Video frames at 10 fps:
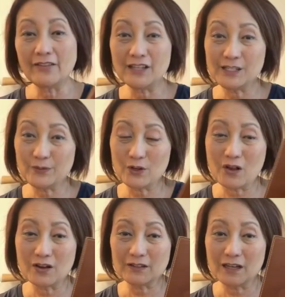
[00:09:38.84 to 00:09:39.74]
this for a
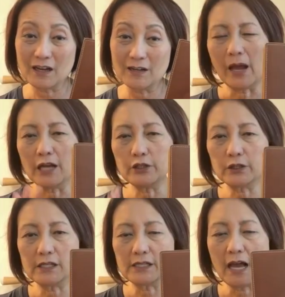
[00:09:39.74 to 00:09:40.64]
long time. I took
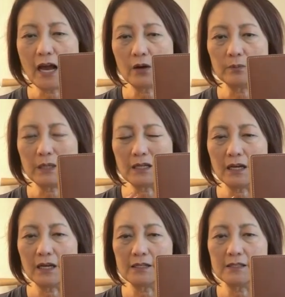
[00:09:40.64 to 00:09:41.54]
this out
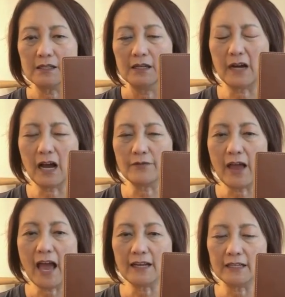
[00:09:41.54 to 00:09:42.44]
because I've
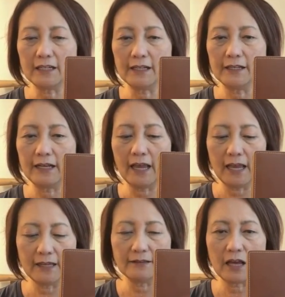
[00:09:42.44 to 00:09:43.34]
had it in
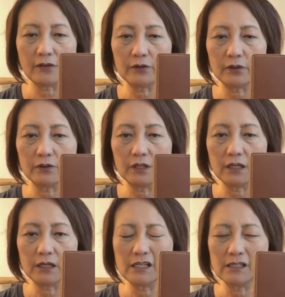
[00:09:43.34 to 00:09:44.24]
a leather that
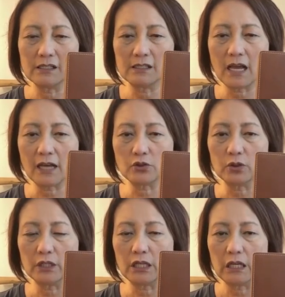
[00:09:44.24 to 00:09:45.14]
is
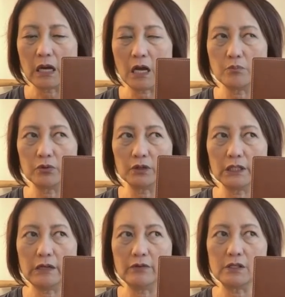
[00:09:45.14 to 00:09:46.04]
actually, I
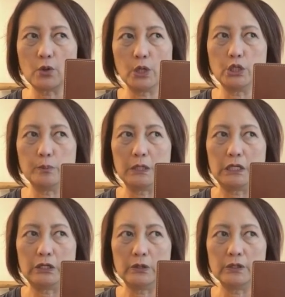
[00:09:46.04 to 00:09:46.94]
believe it's going to be
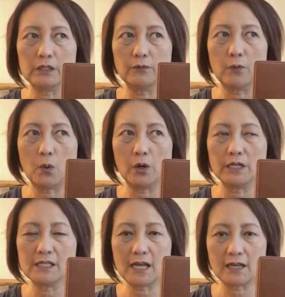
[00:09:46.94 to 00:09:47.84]
used for the
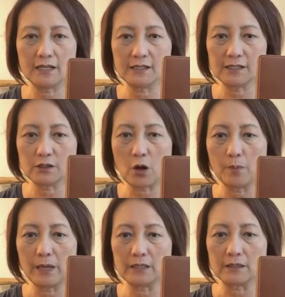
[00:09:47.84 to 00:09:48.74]
second
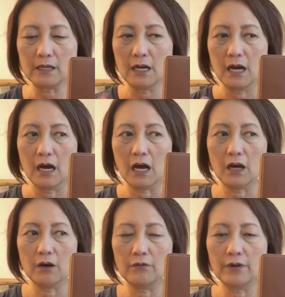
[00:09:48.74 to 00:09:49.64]
installment
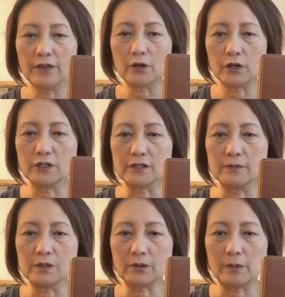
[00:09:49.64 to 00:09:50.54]
of the current
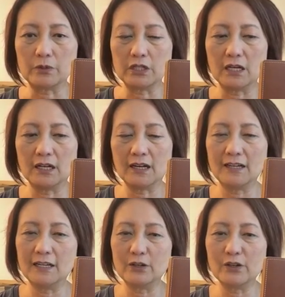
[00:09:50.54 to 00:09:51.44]
subscription, and I
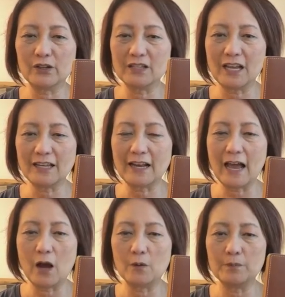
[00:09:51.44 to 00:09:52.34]
needed to take it
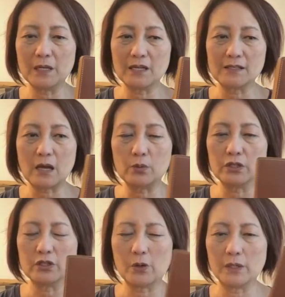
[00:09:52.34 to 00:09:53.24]
out because I was
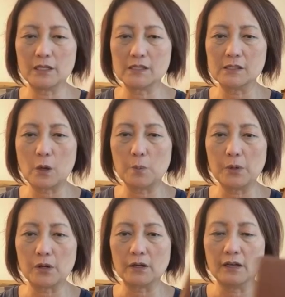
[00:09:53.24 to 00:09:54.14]
showing this
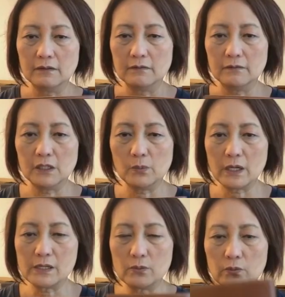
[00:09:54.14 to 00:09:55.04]
notebook. Didn't want
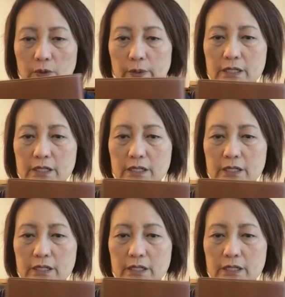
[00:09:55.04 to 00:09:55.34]
to ruin the